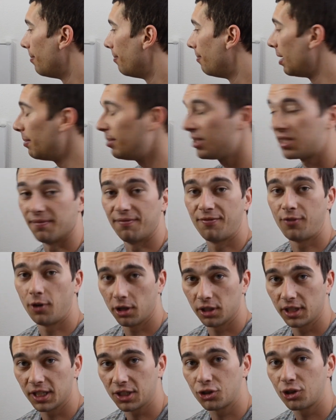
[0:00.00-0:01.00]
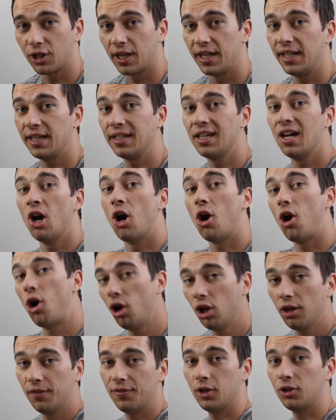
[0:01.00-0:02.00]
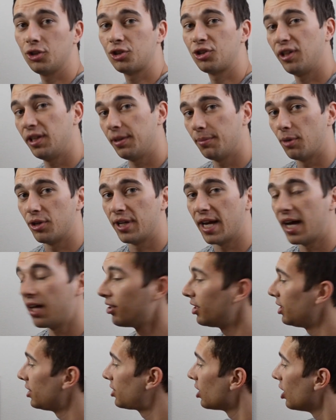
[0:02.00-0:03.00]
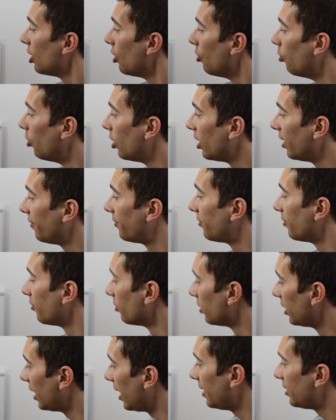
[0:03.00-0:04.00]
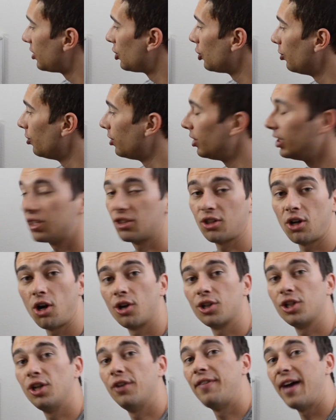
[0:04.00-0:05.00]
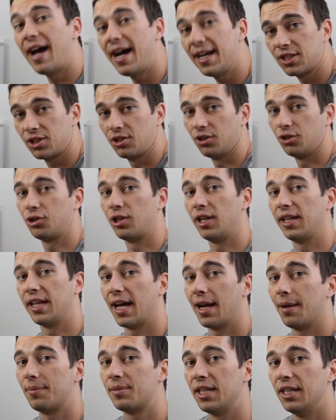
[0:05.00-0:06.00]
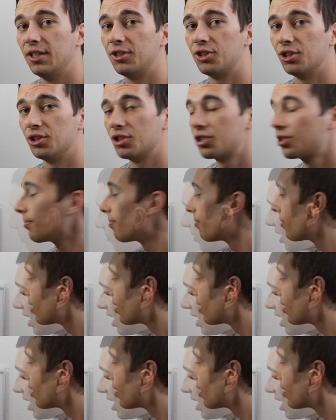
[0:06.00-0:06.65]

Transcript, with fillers: maybe some fartlek training. All of those training modalities would have led to these cardiovascular training adaptations.